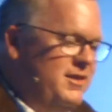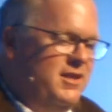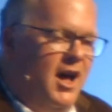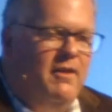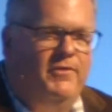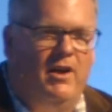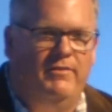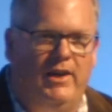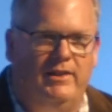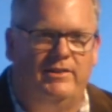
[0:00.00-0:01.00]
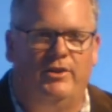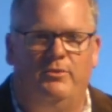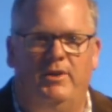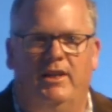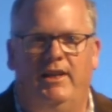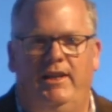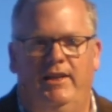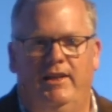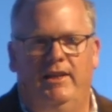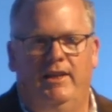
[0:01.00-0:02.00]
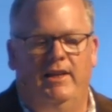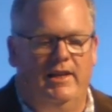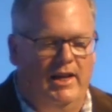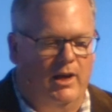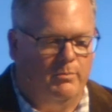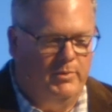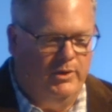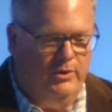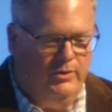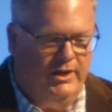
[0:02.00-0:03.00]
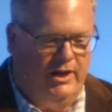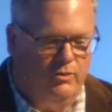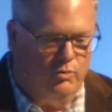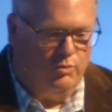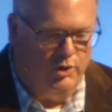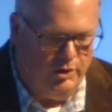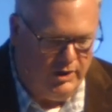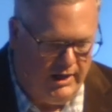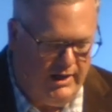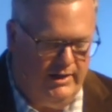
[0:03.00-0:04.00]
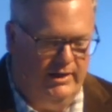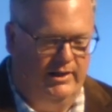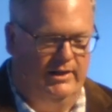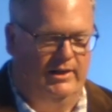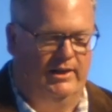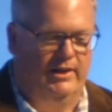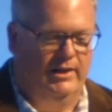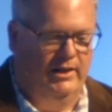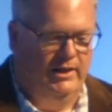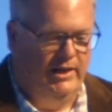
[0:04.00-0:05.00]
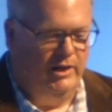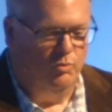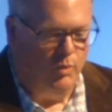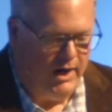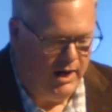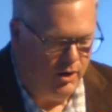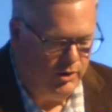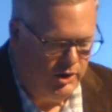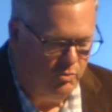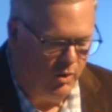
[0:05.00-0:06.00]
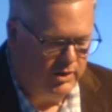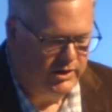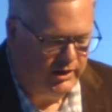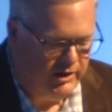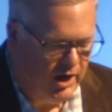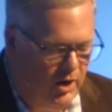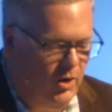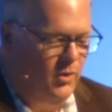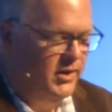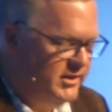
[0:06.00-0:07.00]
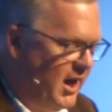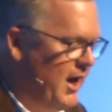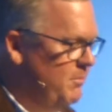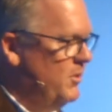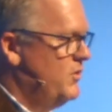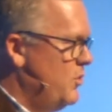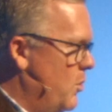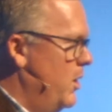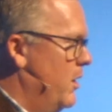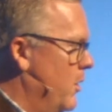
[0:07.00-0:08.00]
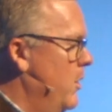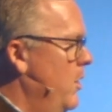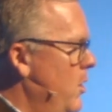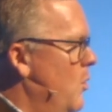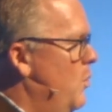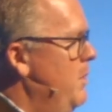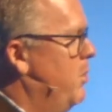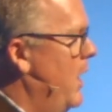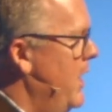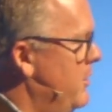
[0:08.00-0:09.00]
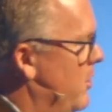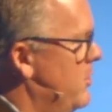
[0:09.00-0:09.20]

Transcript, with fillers: enough of it to really help you get rooted in where you want to go. The type of soil we plant